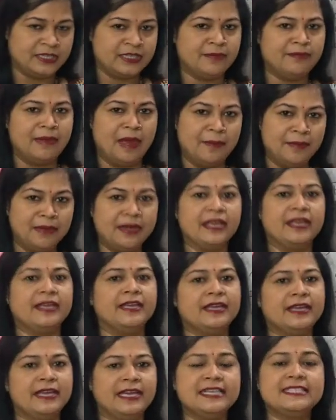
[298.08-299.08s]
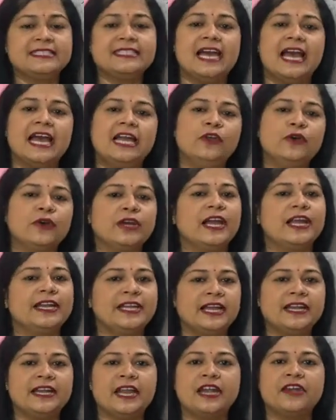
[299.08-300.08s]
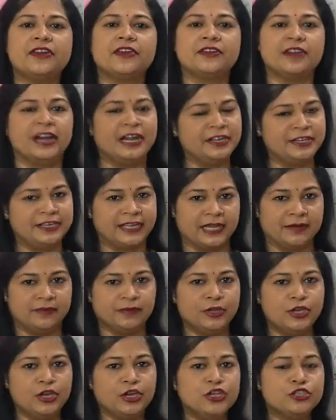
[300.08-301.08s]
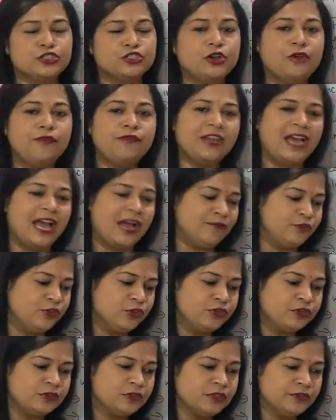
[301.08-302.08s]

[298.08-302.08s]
memory is allocated at runtime. So we have to